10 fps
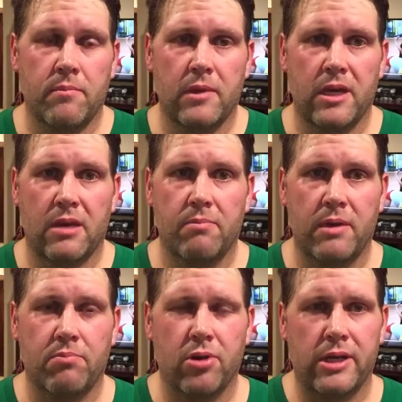It can be
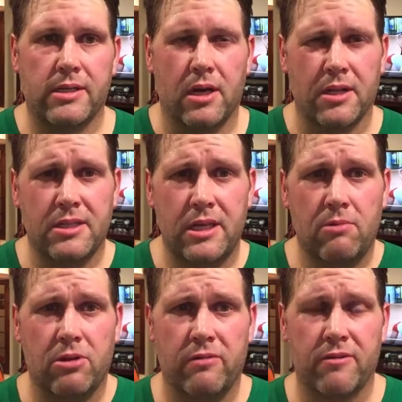pretty daunting
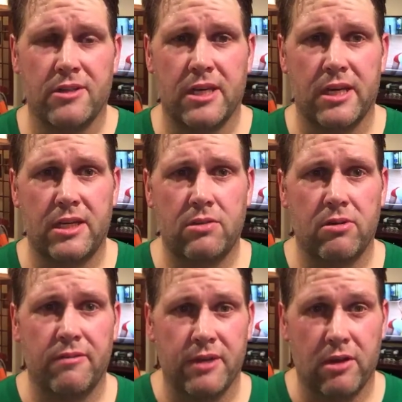when you first get into
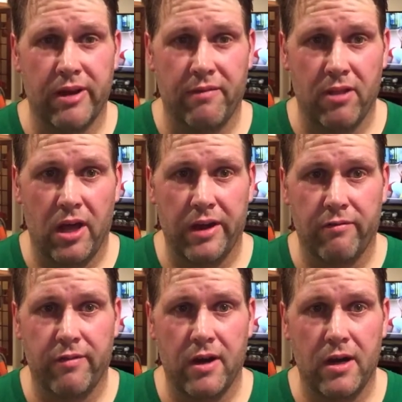it if you don't have a lot
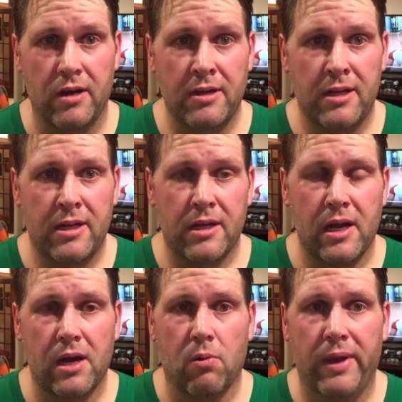of
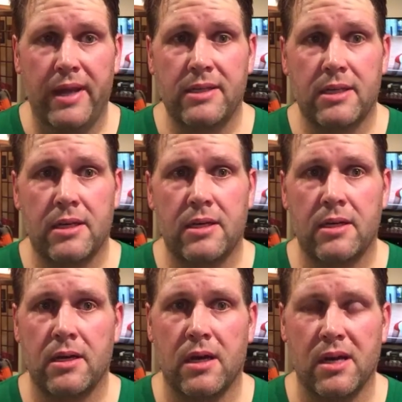wind.
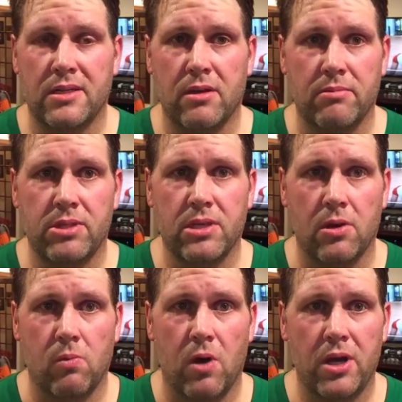So I'm just
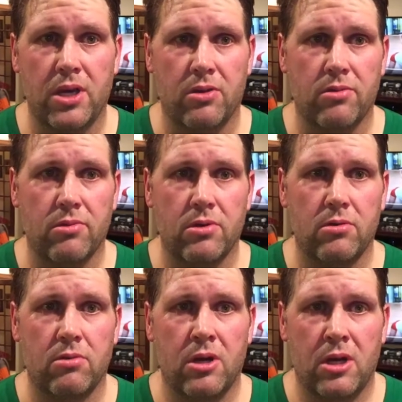going to walk you
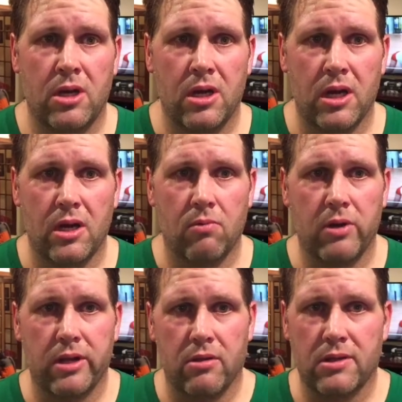through what
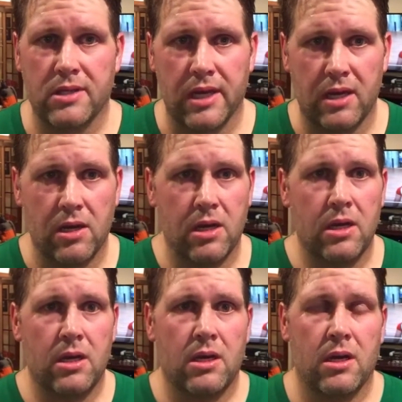it looks like
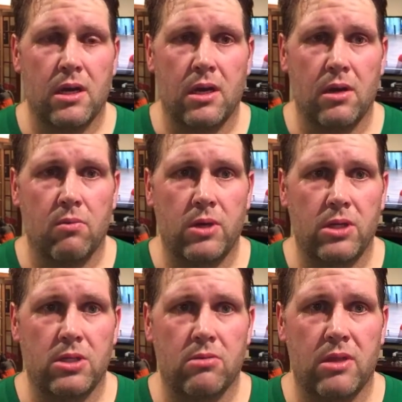when you
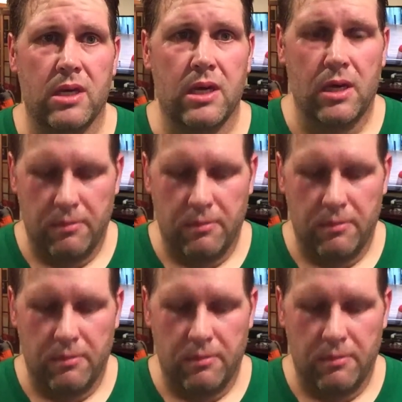do the